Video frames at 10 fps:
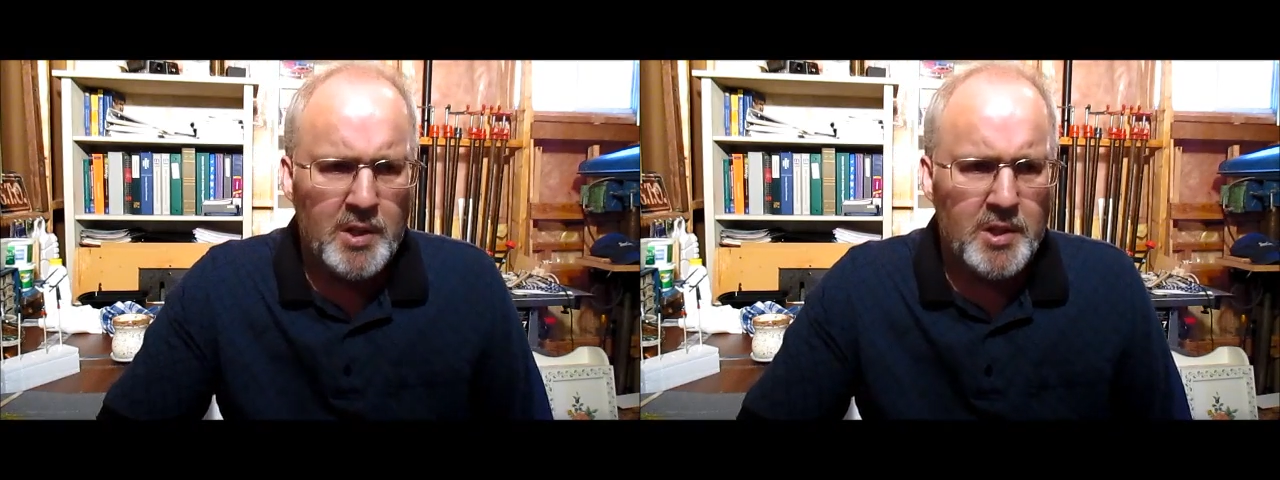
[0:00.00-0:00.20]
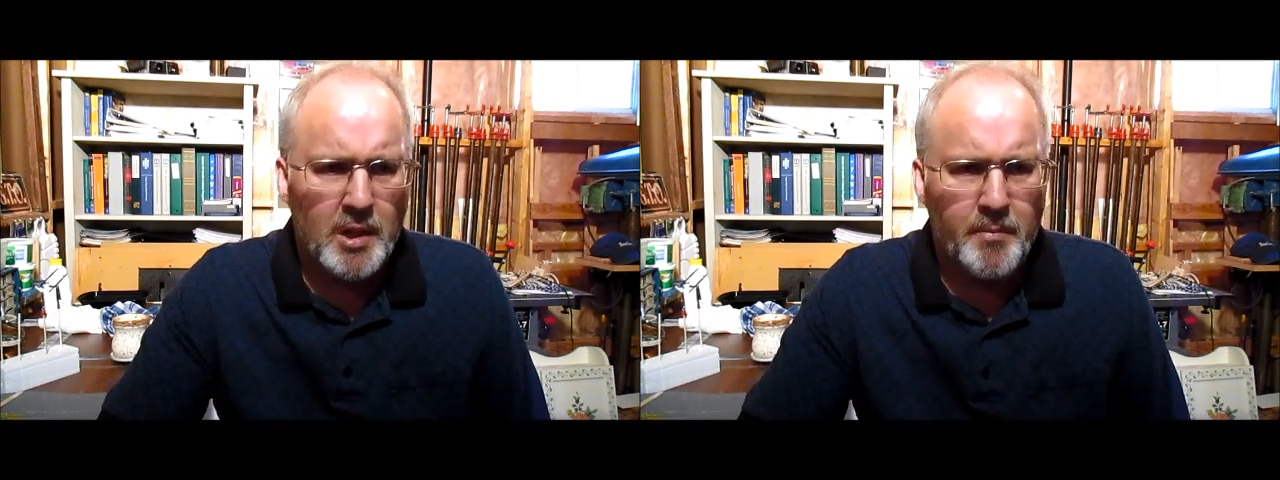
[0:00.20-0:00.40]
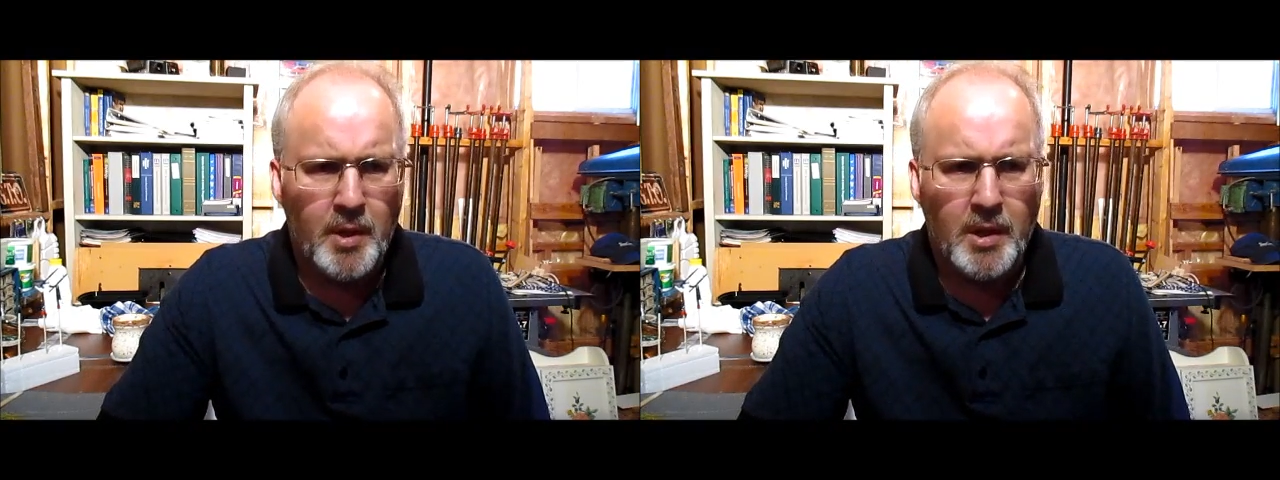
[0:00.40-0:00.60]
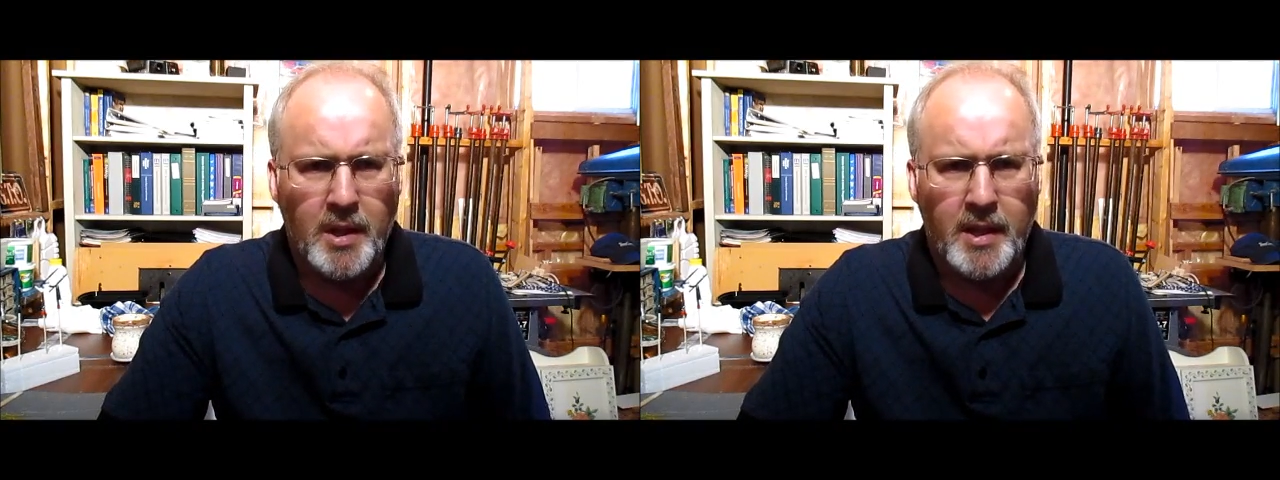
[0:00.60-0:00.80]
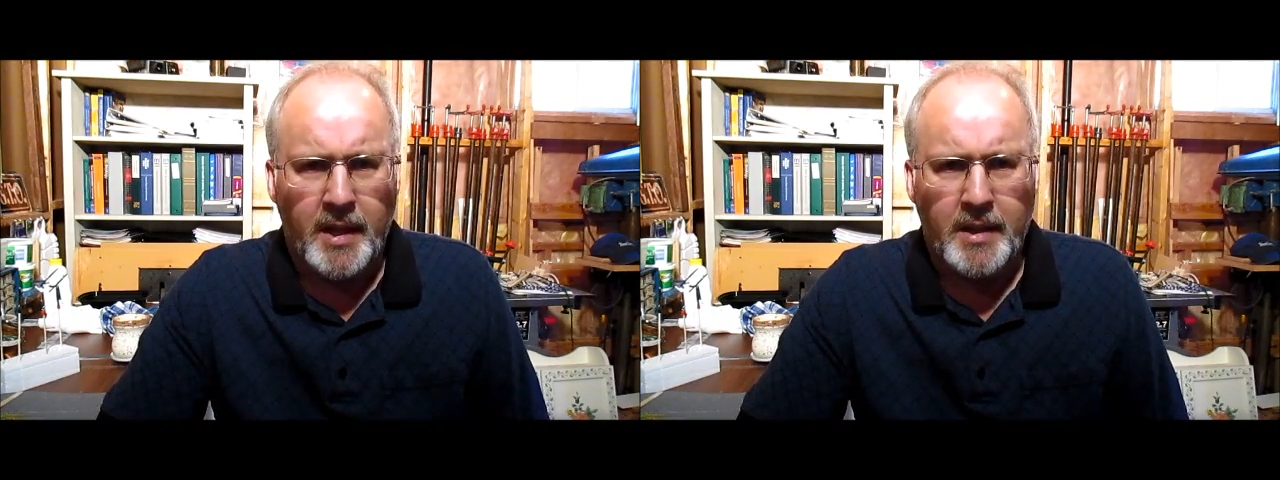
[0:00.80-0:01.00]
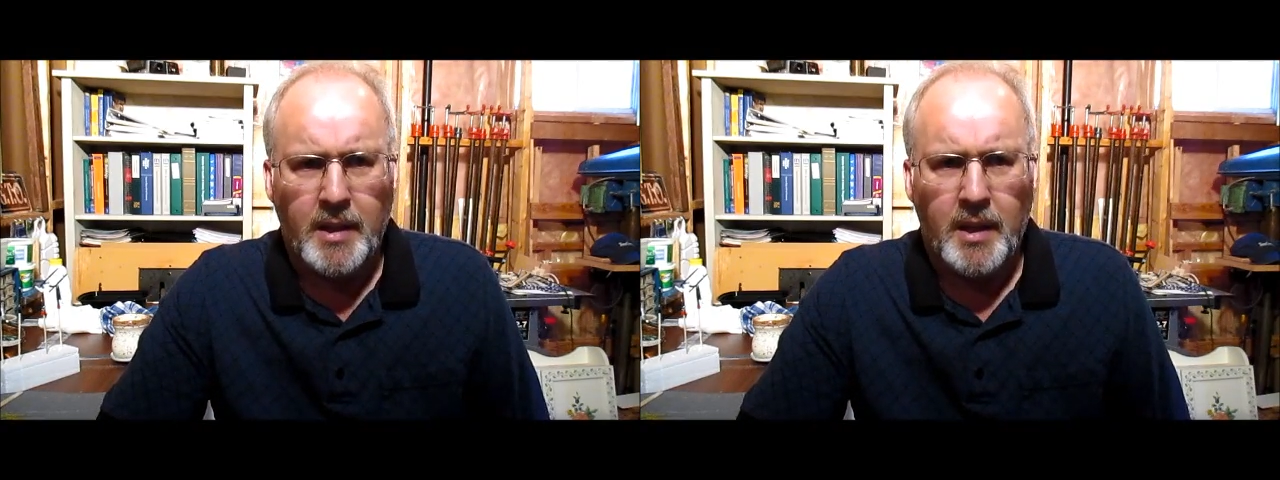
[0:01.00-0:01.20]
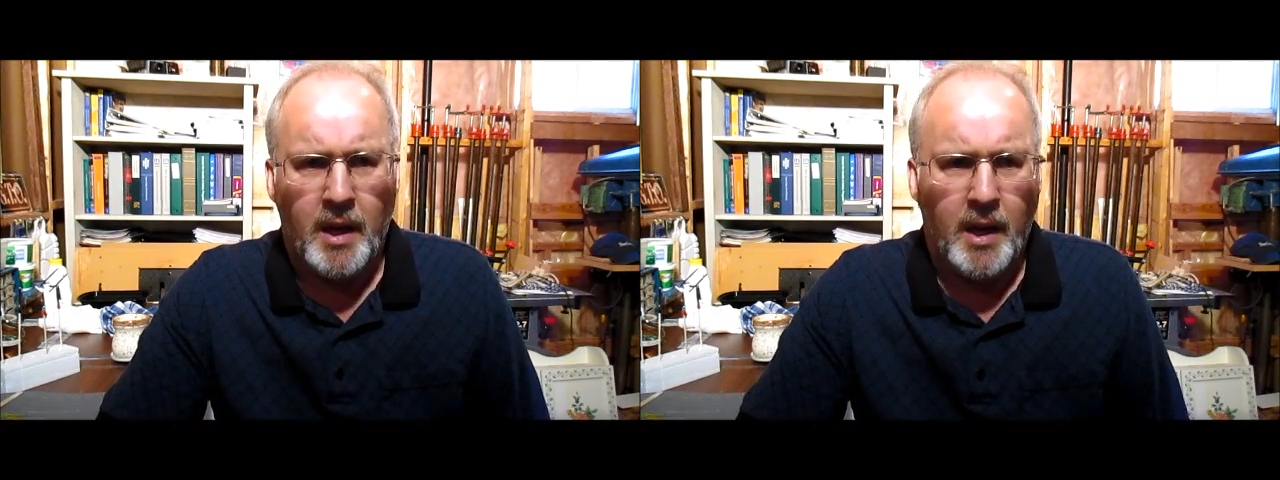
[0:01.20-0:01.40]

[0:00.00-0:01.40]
started building again.